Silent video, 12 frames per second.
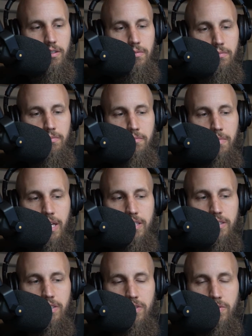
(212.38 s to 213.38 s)

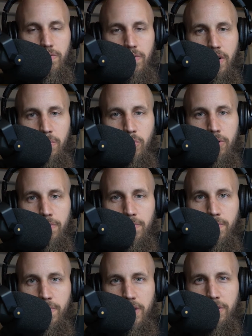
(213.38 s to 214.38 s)
makes us far more
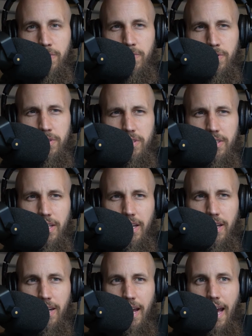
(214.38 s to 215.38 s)
fearful
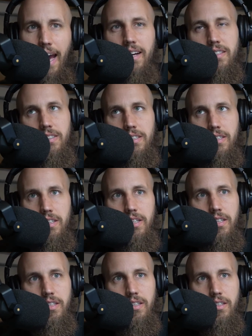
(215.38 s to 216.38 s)
and act
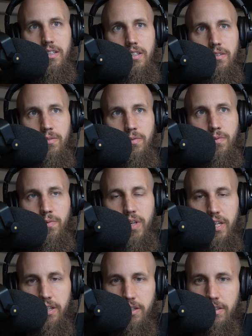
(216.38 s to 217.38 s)
in
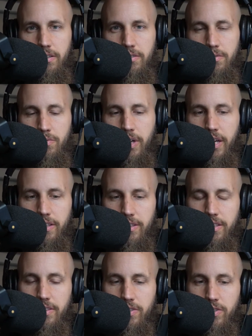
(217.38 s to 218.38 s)
fear rather
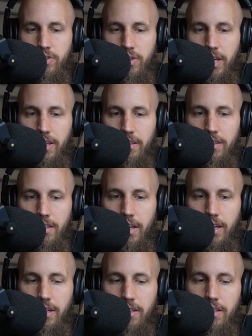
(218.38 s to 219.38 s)
than strength
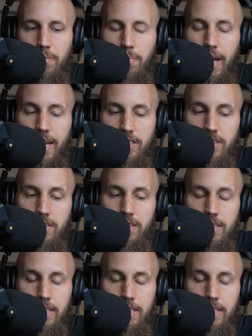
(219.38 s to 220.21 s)
and compassion.